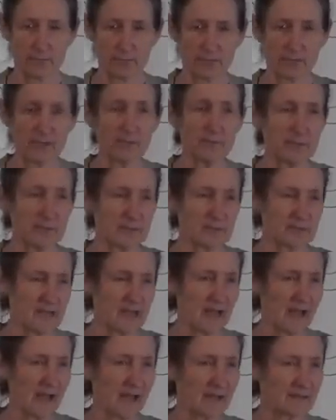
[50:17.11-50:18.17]
rebuild
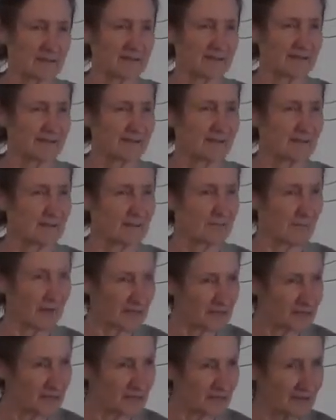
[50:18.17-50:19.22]
heart
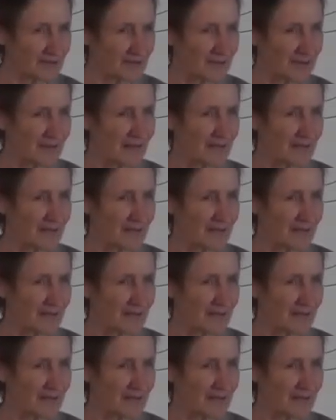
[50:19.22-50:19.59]
muscle.